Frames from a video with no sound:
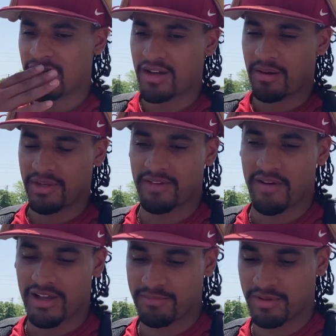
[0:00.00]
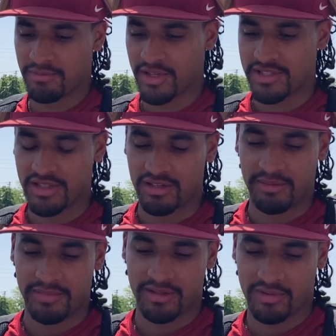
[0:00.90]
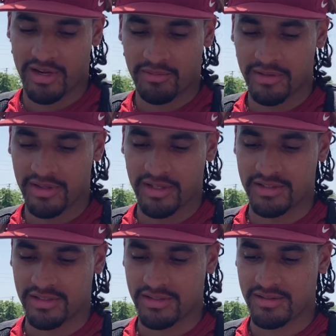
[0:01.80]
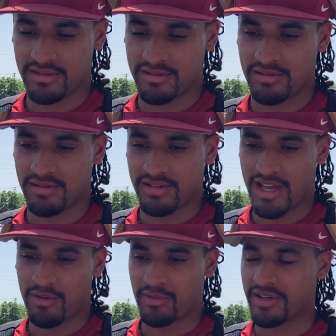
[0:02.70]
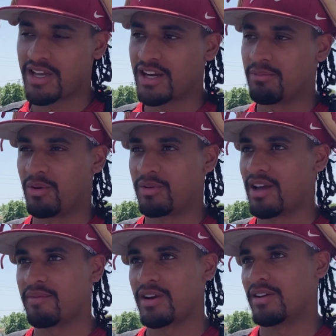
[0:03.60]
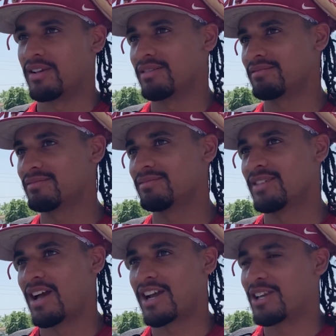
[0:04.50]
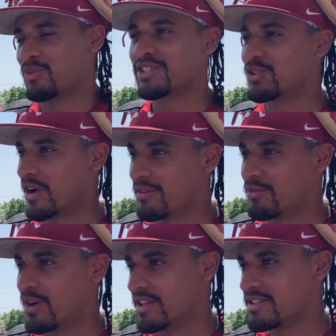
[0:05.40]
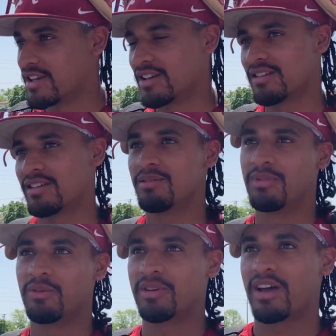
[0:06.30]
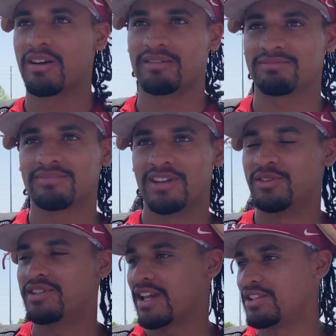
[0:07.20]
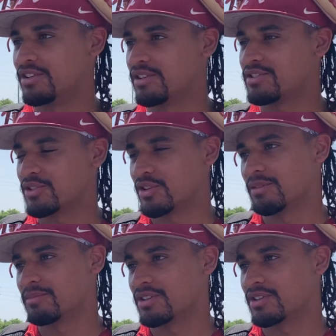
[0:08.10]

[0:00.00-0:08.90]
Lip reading: I mean, the vibe's been pretty chill. I mean, we're not really just, yeah, we're excited, but we're not very, I guess we're just grateful, I'd say. But we're not, you know, taking it to extreme.